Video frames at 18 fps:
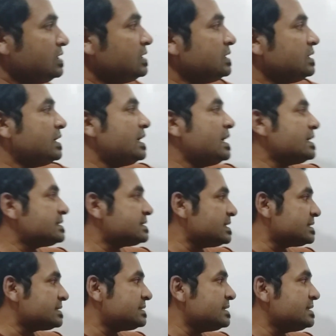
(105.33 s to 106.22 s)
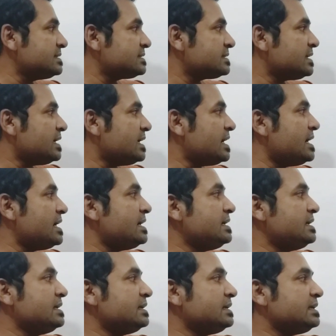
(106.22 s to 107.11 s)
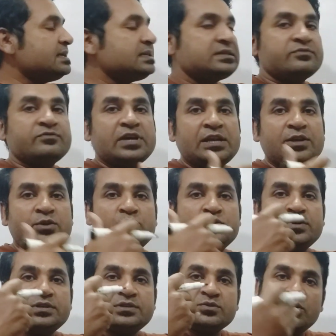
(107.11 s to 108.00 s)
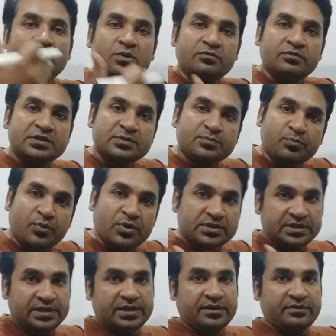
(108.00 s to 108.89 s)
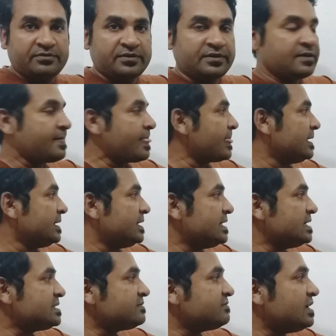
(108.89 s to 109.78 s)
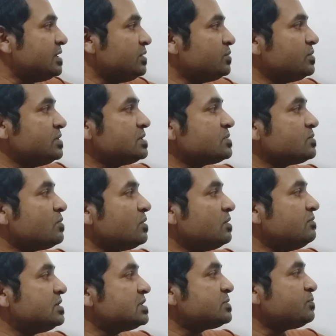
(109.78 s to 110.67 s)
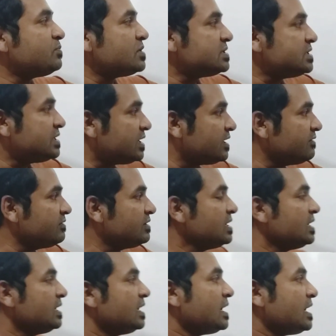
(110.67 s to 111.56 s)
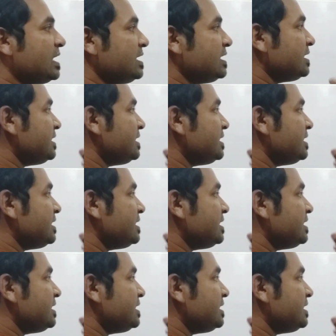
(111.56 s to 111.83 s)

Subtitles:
x-axis and its value is always positive. Its value is always positive, and